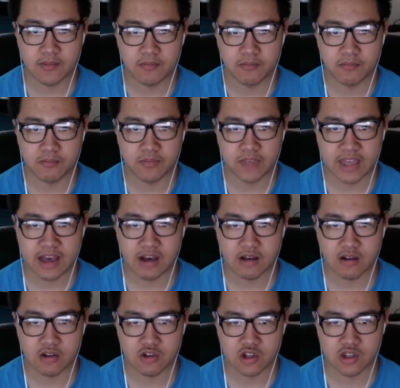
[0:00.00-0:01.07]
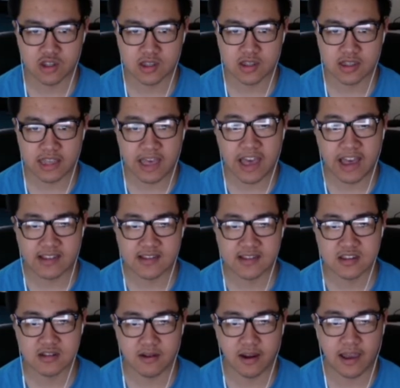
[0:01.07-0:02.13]
meow, just the
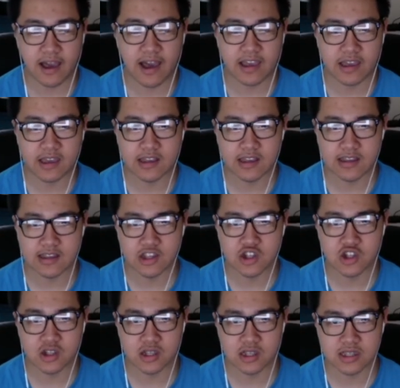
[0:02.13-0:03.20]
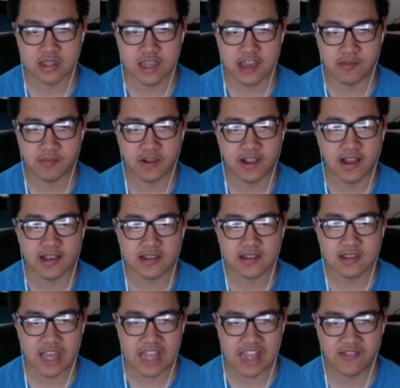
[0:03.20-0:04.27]
S, right? I could essentially say
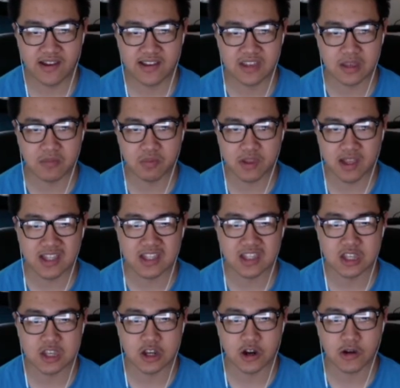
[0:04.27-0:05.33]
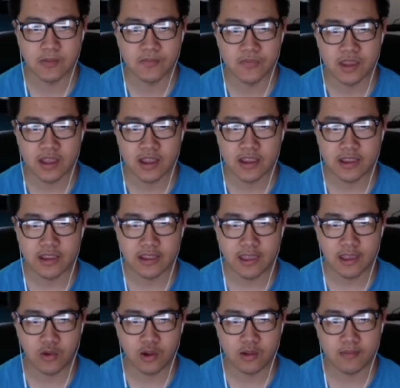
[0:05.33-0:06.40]
plus, and if I said plus here,
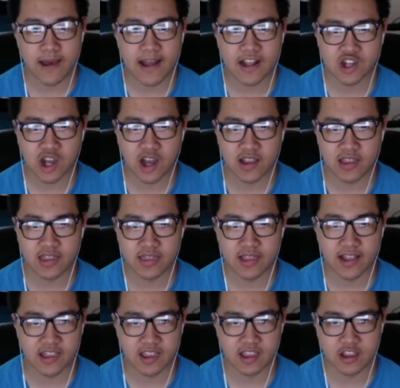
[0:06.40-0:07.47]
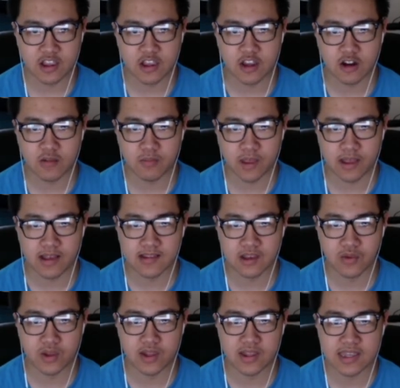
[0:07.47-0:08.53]
it would match on nothing here, because it
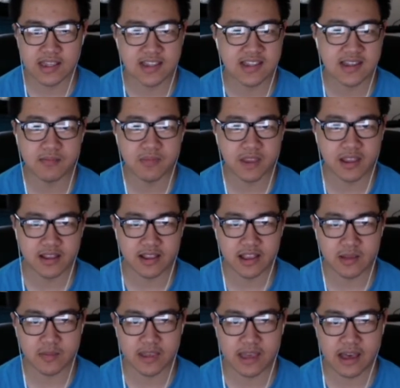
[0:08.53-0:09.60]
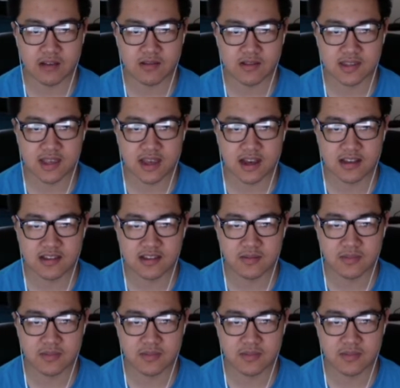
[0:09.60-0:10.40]
would need something like meow sucks